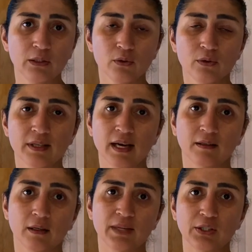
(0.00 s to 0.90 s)
rules that
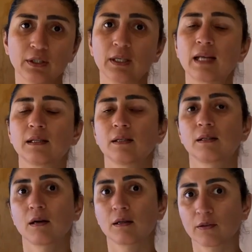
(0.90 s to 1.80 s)
I mentioned at the
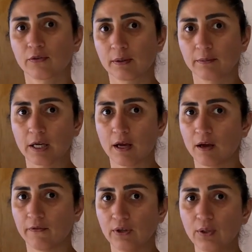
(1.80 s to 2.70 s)
start of the
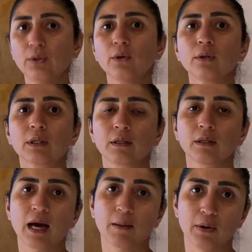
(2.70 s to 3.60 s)
video
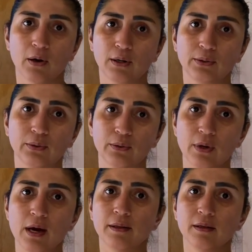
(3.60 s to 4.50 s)
still apply to
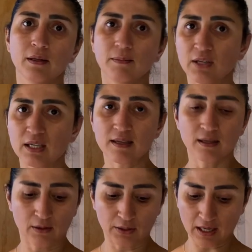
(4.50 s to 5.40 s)
this building,
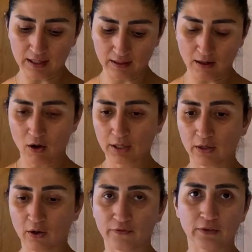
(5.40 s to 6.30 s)
such as the height
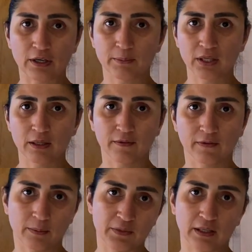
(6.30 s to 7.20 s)
of the building
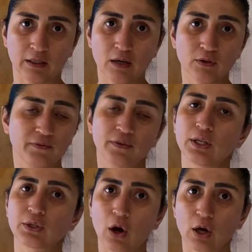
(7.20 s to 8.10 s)
from the ground, the
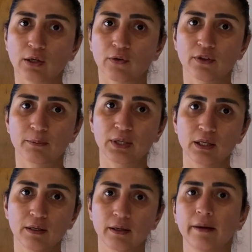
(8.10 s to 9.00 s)
finished height of the
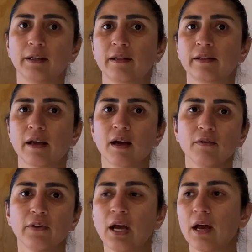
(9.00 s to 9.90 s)
building
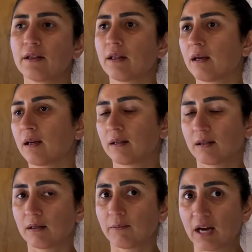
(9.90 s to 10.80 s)
itself, the
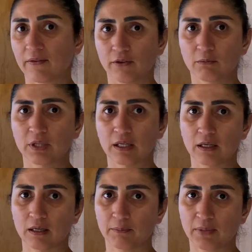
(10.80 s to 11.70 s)
setback from
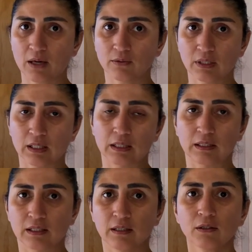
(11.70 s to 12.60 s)
the boundaries,
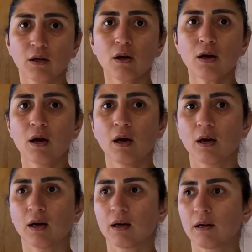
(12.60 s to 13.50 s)
etc.
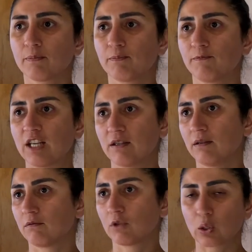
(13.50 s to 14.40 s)
There
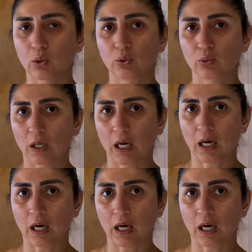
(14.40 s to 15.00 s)
is no